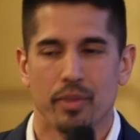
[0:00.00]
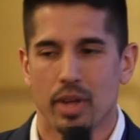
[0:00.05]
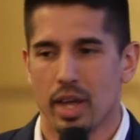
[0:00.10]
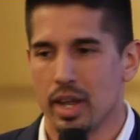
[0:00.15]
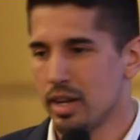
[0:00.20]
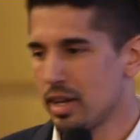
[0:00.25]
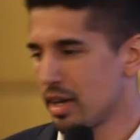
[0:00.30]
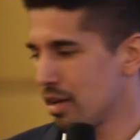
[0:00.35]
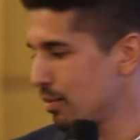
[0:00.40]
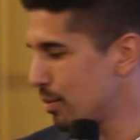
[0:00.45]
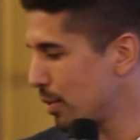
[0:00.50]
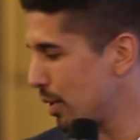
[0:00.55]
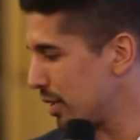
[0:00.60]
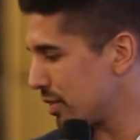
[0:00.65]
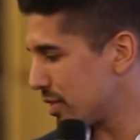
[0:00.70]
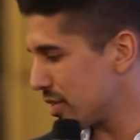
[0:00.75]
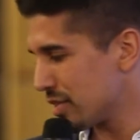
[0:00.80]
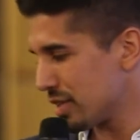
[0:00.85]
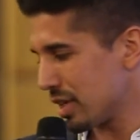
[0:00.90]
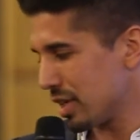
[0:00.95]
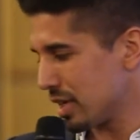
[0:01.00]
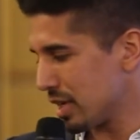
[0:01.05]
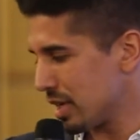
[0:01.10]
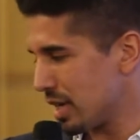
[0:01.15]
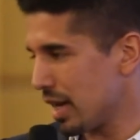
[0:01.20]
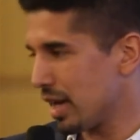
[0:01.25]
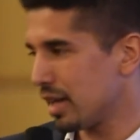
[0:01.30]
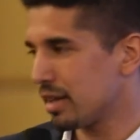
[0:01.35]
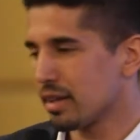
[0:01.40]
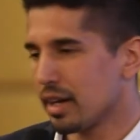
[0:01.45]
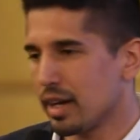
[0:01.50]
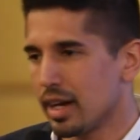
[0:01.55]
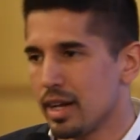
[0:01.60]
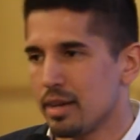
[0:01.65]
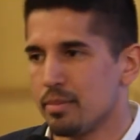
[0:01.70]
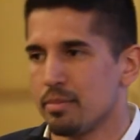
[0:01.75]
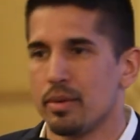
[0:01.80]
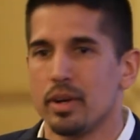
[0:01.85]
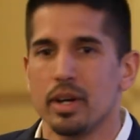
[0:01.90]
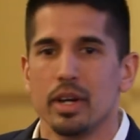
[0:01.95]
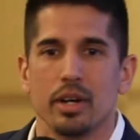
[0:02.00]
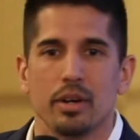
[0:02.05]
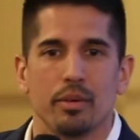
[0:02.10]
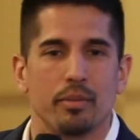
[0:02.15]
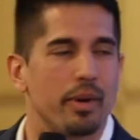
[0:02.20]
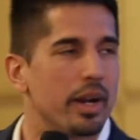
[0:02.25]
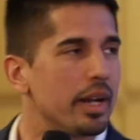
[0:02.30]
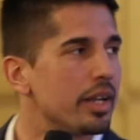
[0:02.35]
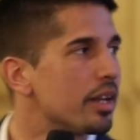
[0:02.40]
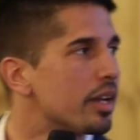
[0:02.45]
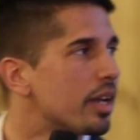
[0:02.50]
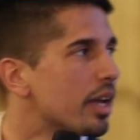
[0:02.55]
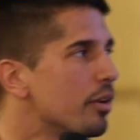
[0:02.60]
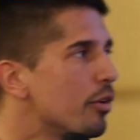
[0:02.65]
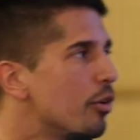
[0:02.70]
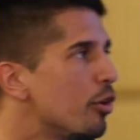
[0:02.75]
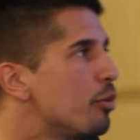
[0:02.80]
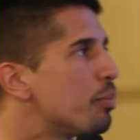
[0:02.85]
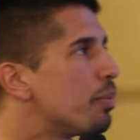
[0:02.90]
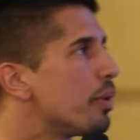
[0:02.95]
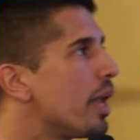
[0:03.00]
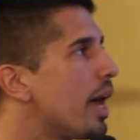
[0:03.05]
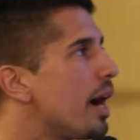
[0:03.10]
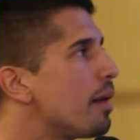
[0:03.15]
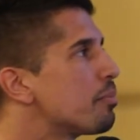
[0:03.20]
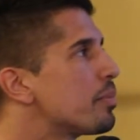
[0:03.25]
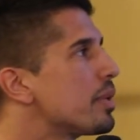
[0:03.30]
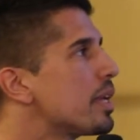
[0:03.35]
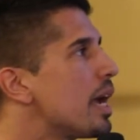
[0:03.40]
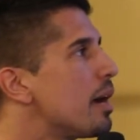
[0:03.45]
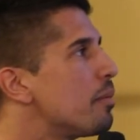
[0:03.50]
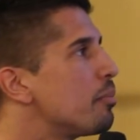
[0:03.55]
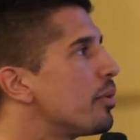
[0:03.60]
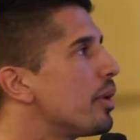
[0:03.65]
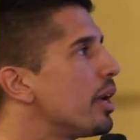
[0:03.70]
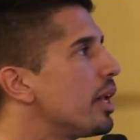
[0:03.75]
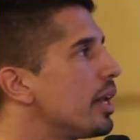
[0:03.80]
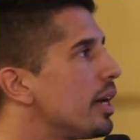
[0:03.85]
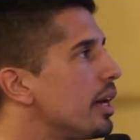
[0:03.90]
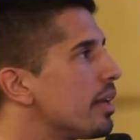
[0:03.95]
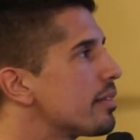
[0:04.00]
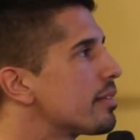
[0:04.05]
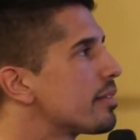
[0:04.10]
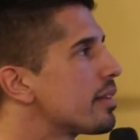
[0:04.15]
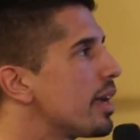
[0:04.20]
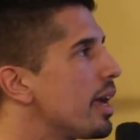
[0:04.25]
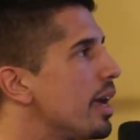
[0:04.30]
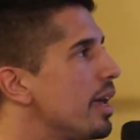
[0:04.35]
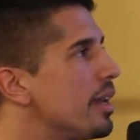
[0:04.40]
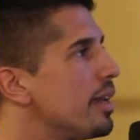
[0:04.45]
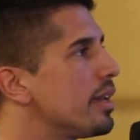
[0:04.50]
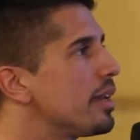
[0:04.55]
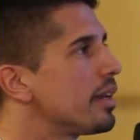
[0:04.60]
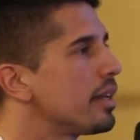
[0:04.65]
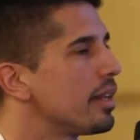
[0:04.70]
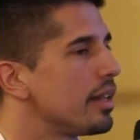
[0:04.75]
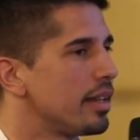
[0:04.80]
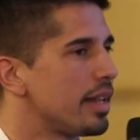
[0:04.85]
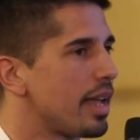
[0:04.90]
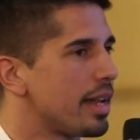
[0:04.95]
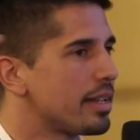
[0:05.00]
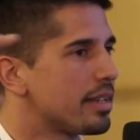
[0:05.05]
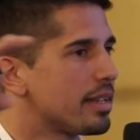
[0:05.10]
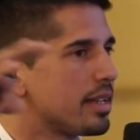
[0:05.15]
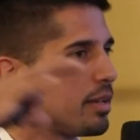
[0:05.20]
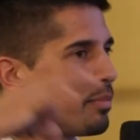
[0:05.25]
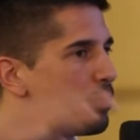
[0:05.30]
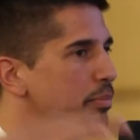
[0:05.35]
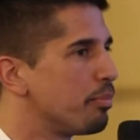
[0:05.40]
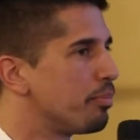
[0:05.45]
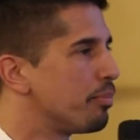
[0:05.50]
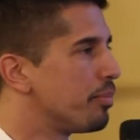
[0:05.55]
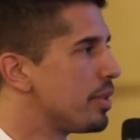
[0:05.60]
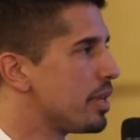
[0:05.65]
And then versus in the daytime where you can open up the umbrellas and let the